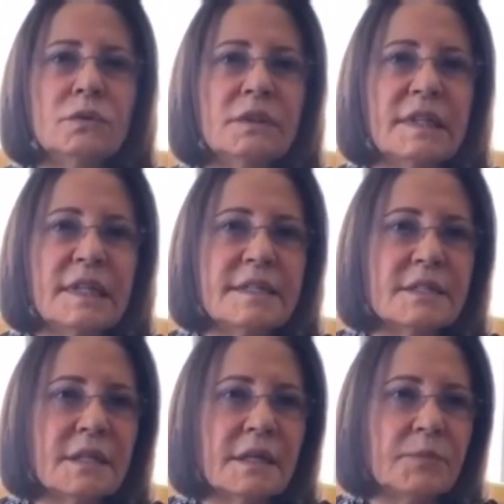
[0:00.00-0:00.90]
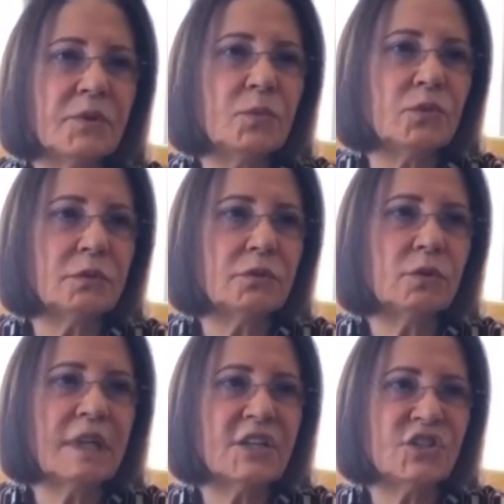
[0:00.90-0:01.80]
these uh, people to
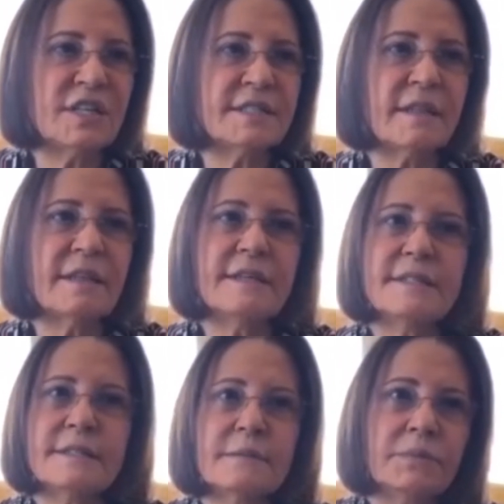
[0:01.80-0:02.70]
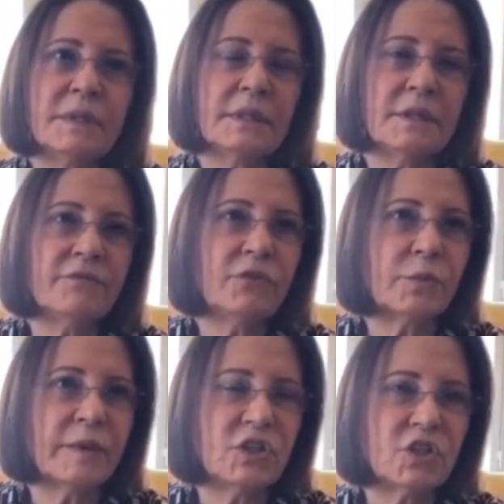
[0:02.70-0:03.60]
digest this simple
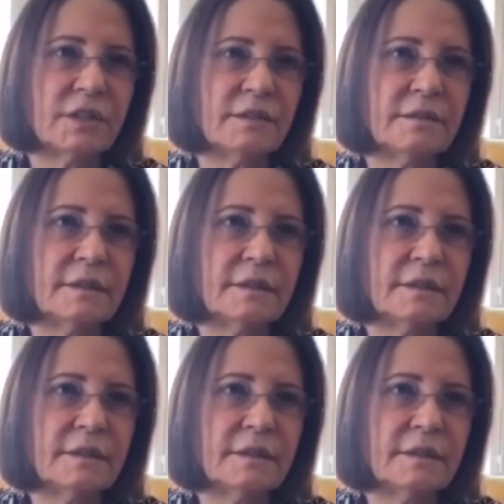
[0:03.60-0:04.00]
information.